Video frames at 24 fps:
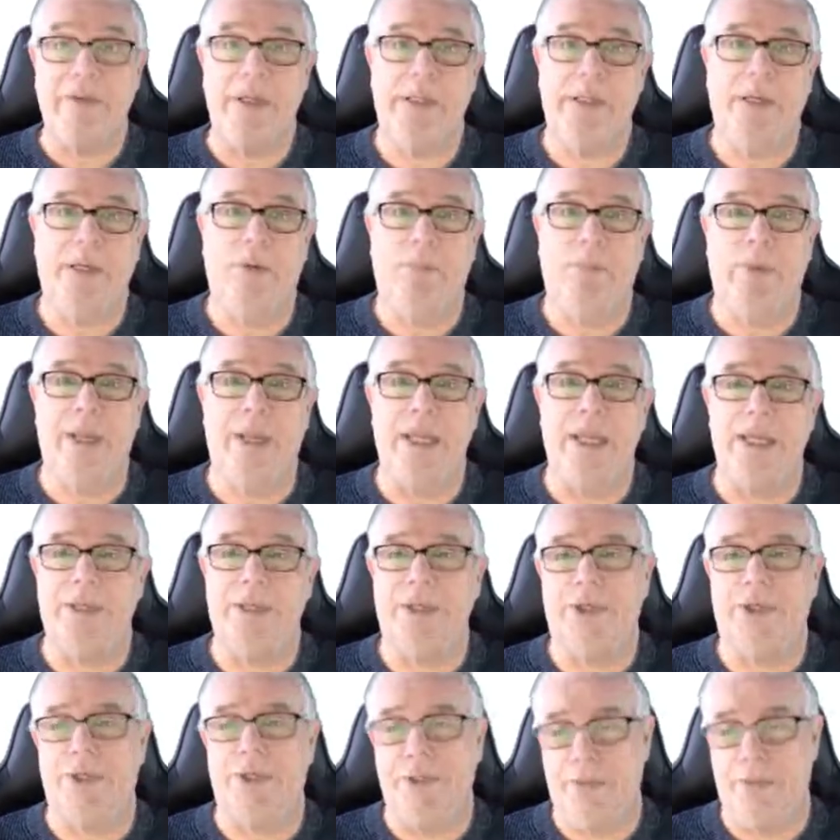So please
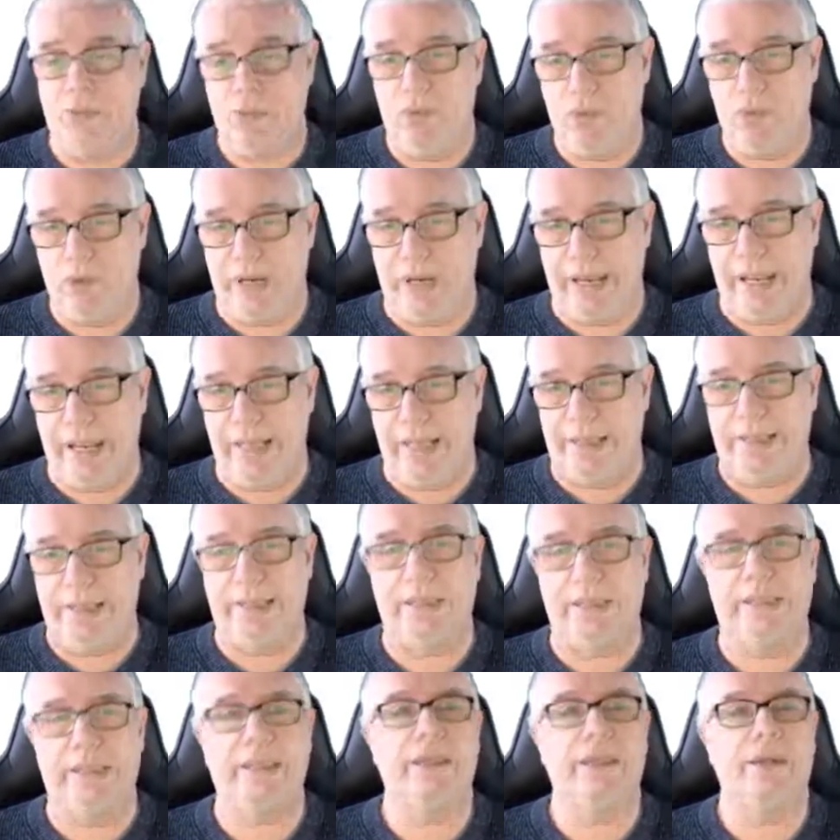do get
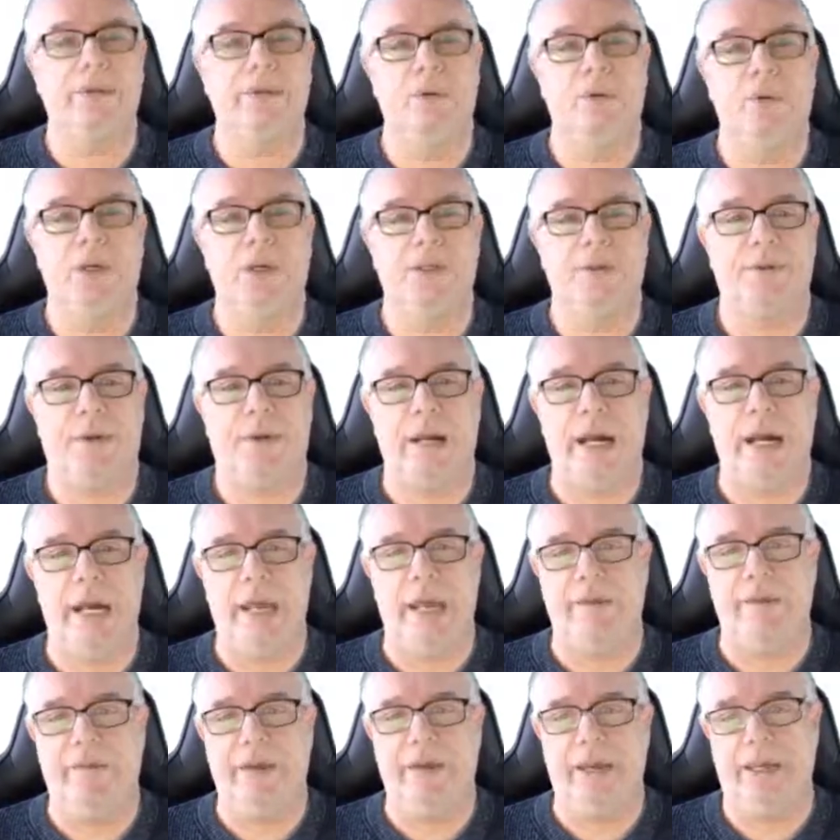to
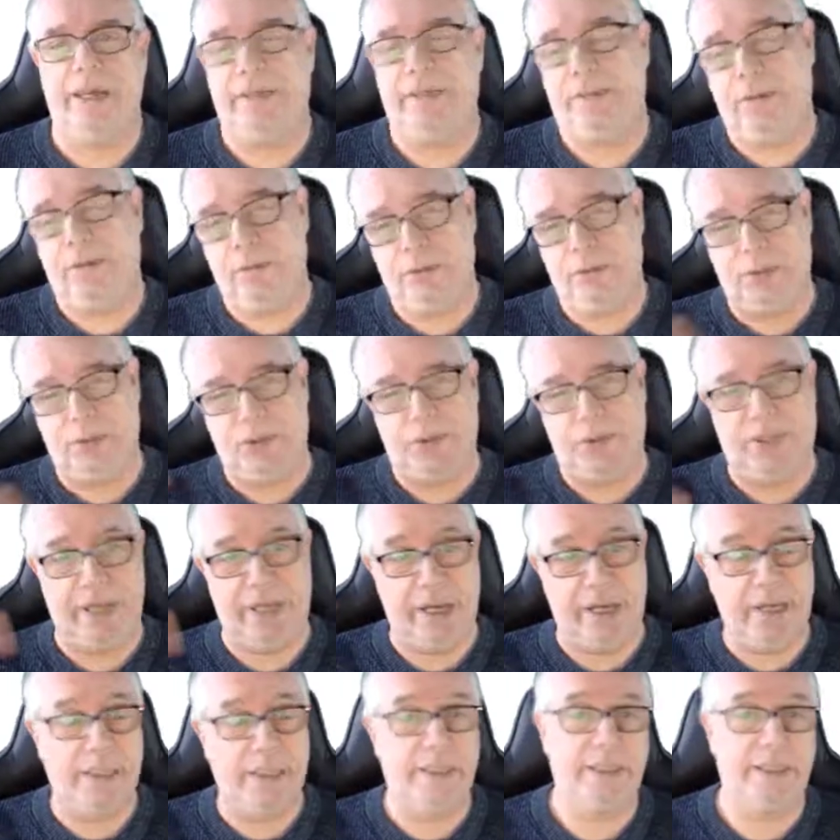OneDrive and also
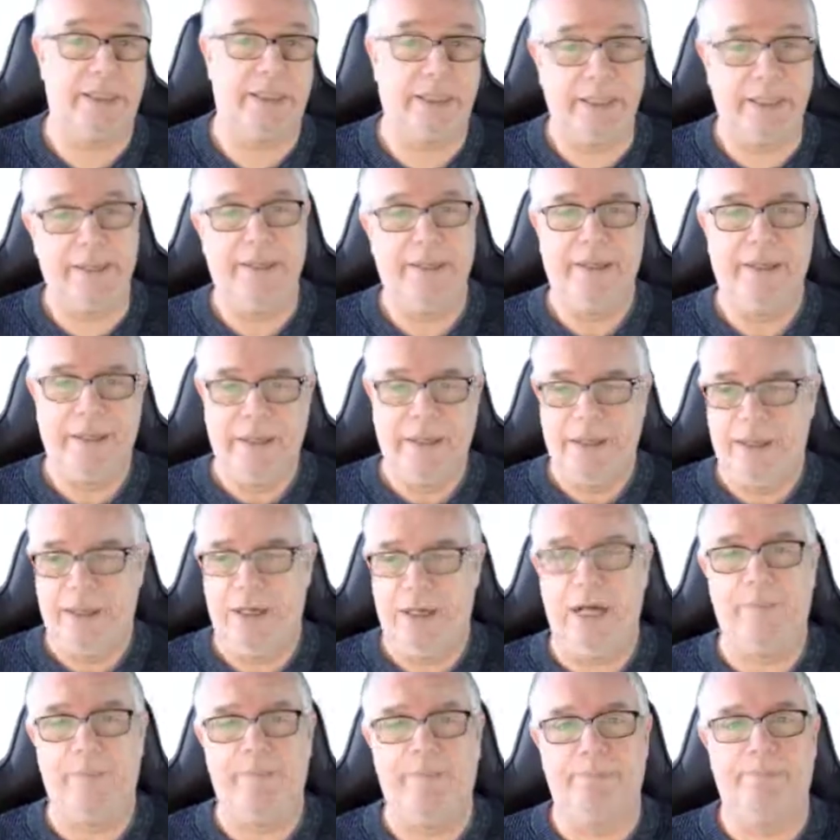start
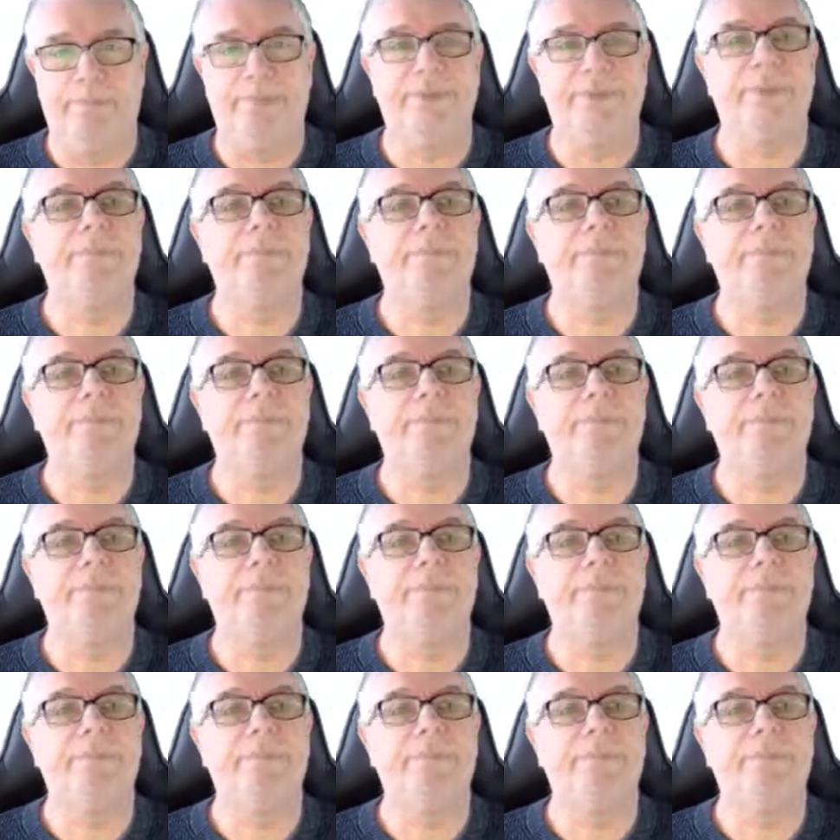up